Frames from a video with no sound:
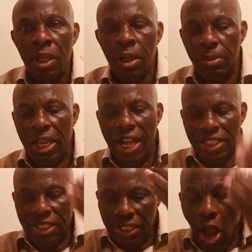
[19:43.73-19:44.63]
because
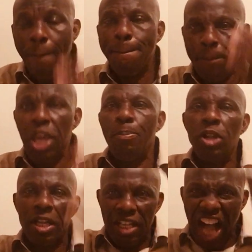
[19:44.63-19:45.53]
some people
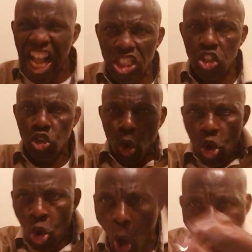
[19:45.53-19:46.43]
got to
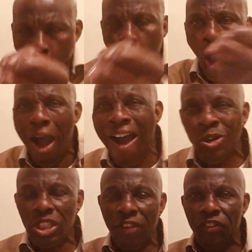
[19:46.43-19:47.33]
go
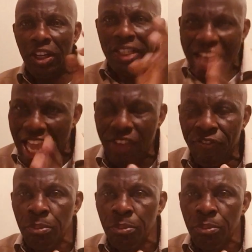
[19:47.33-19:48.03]
out of your life